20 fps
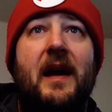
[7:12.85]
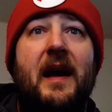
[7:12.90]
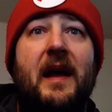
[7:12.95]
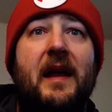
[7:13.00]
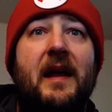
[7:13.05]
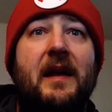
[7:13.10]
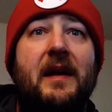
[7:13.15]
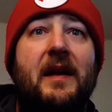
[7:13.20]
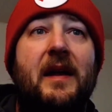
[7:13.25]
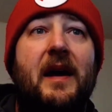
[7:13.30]

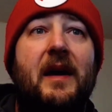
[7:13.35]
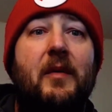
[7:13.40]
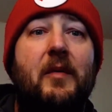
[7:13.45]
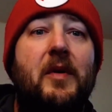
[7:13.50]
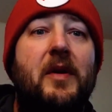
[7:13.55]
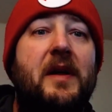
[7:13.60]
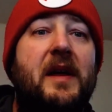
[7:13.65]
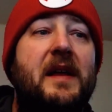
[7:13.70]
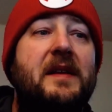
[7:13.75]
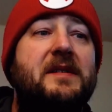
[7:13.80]
And
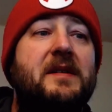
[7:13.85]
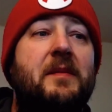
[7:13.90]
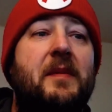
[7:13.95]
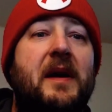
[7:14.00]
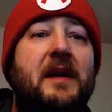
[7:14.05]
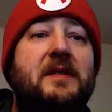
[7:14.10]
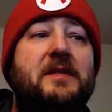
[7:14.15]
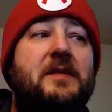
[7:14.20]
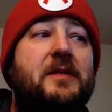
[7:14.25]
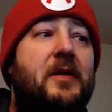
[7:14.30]
we'll look at some
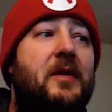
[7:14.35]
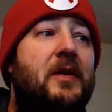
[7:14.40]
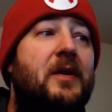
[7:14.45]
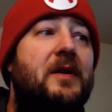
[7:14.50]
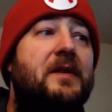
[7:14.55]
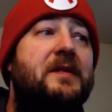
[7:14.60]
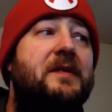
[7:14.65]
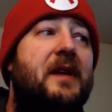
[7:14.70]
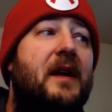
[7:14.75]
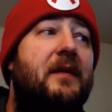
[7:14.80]

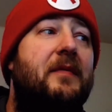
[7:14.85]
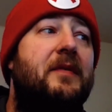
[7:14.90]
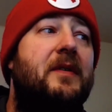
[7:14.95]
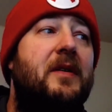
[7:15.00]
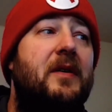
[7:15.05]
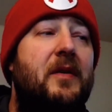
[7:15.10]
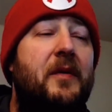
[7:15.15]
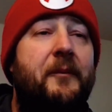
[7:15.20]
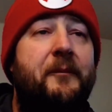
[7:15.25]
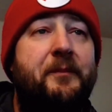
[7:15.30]
external stuff
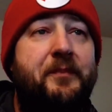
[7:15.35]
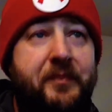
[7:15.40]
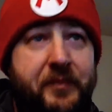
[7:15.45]
too.